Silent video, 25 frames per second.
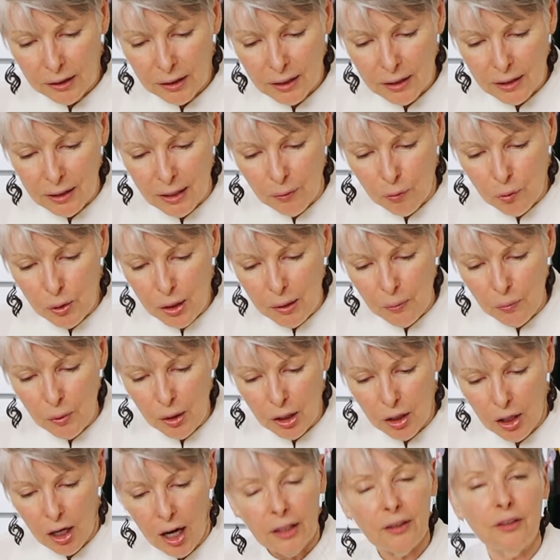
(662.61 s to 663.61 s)

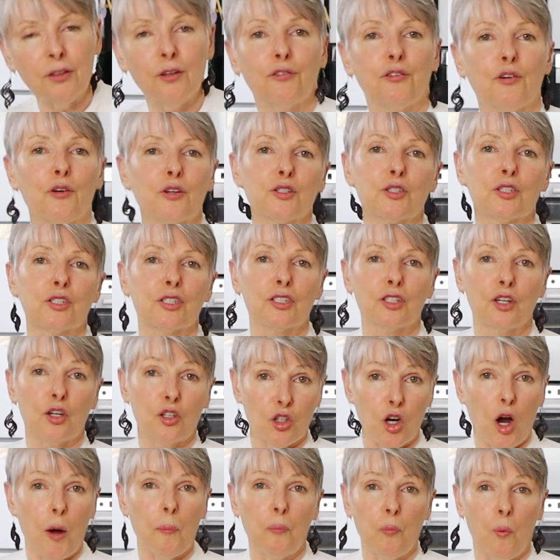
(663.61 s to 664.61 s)
the
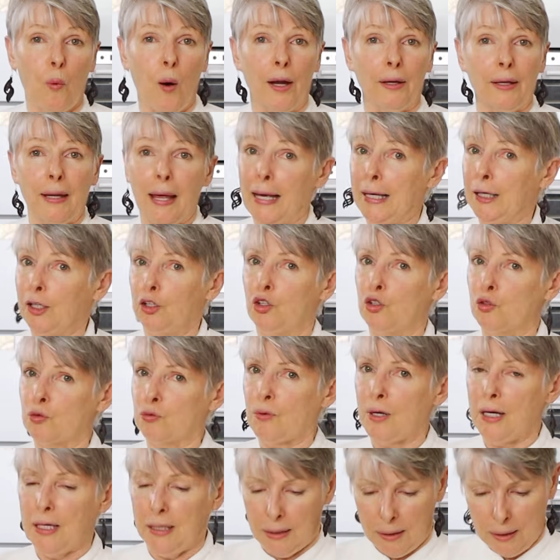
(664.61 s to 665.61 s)
top one.
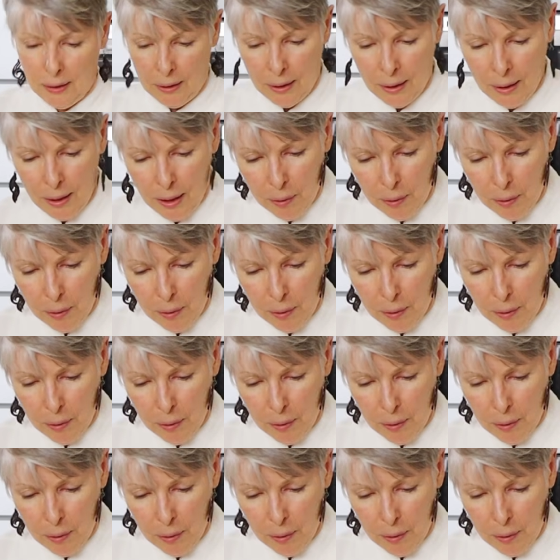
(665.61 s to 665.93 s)
Great.